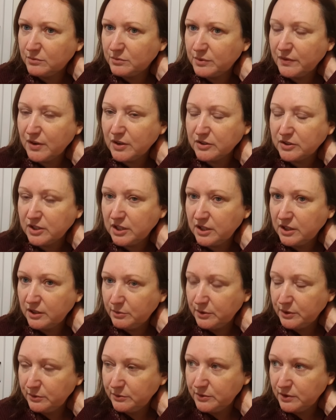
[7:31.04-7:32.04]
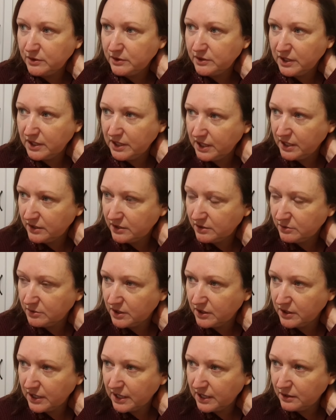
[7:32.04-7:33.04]
we've not seen the wound underneath, so we
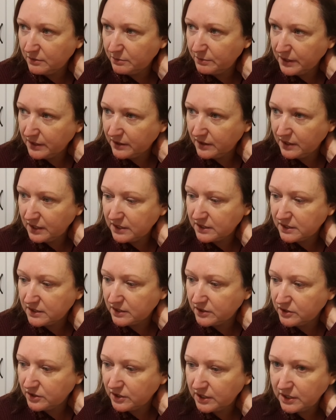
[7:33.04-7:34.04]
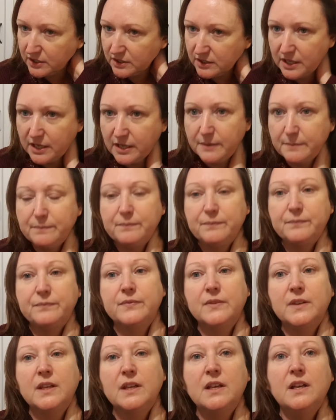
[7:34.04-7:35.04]
don't know how big the incision is yet.
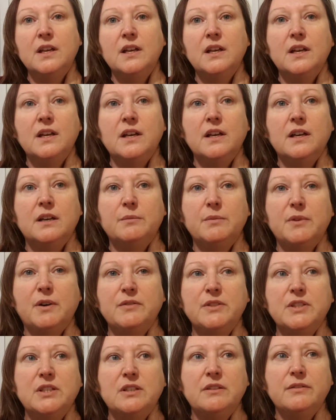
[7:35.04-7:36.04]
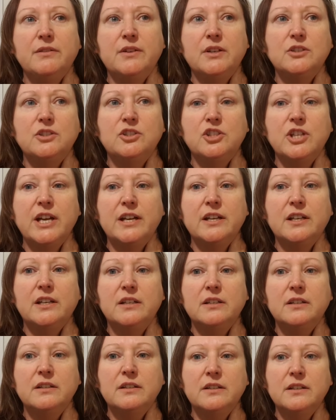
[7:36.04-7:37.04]
But obviously they've got to check
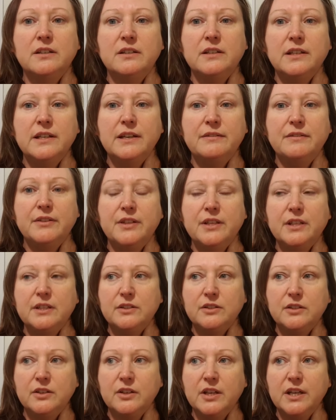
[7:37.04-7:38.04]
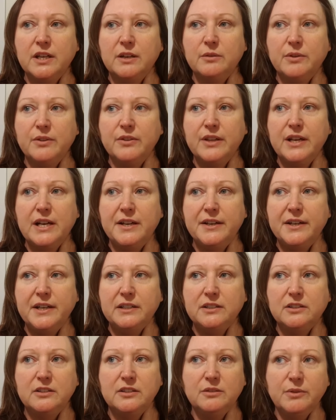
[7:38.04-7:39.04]
that everything's okay with that, and
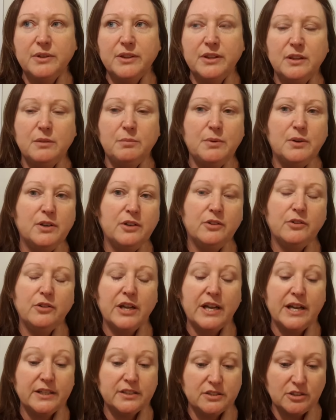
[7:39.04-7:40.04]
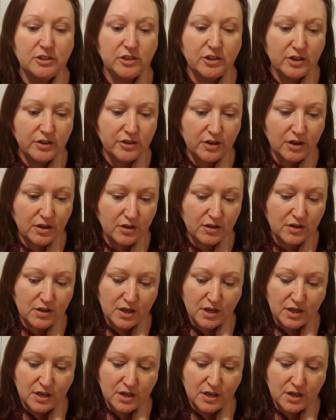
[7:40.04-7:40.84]
I don't know whether they put another cast on or not.